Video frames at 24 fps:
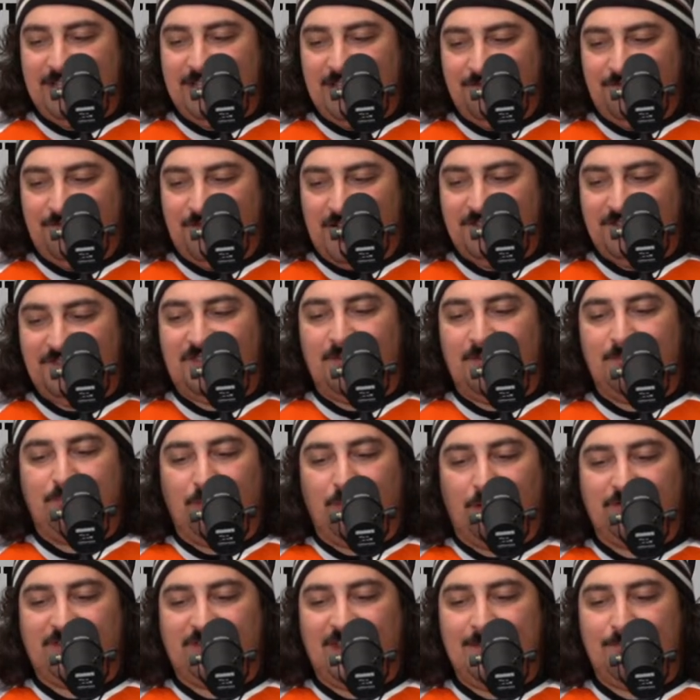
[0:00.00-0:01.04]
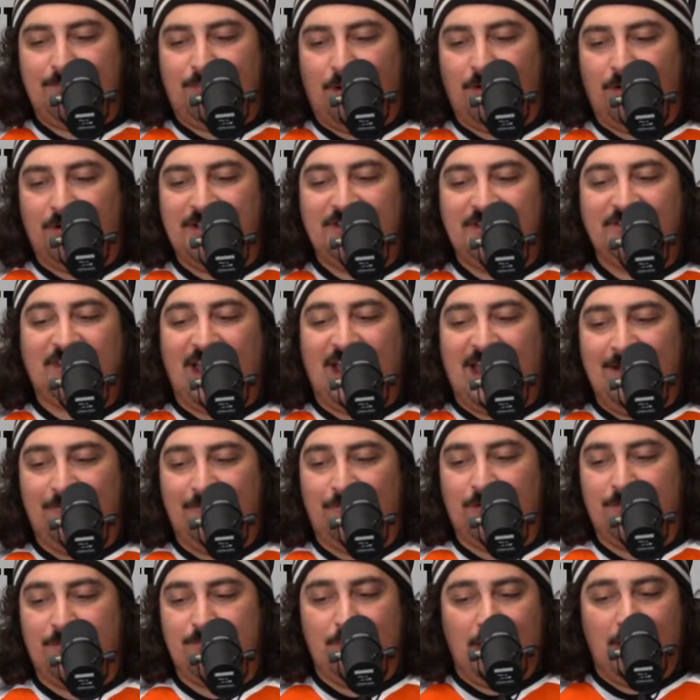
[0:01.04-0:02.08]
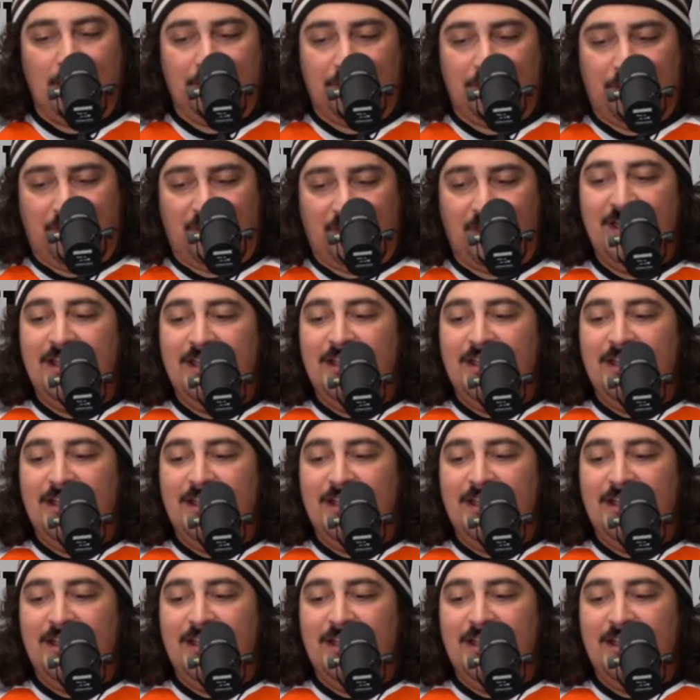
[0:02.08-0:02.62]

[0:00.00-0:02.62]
events and birthday parties every month.